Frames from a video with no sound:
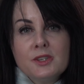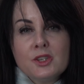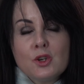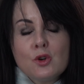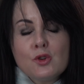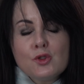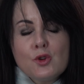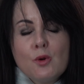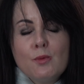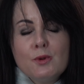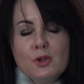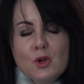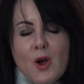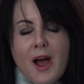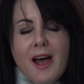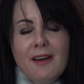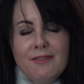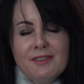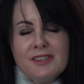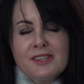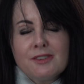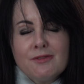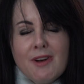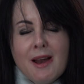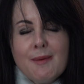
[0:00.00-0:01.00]
And she goes, Oh, would you
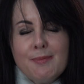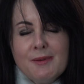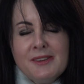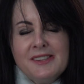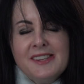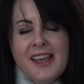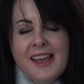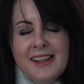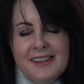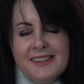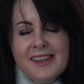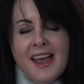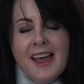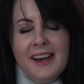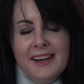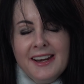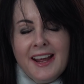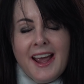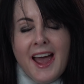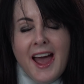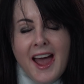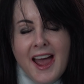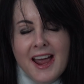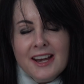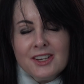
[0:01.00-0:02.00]
have a square for sense?
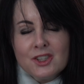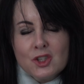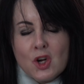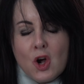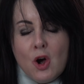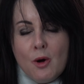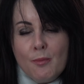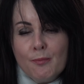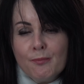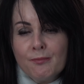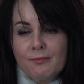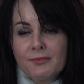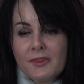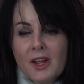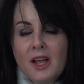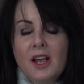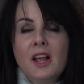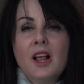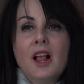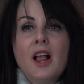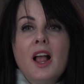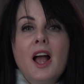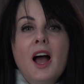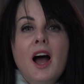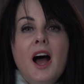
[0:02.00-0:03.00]
Hannah can't come.
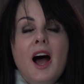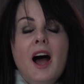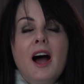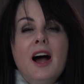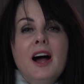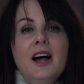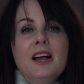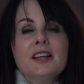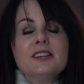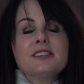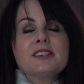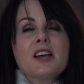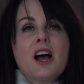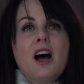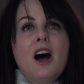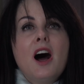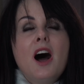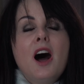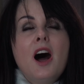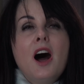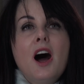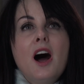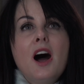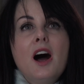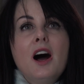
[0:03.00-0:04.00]
And
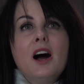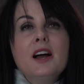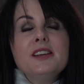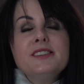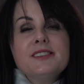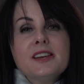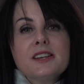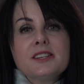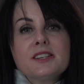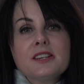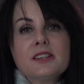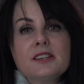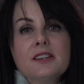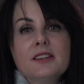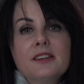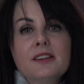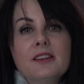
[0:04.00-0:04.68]
I said,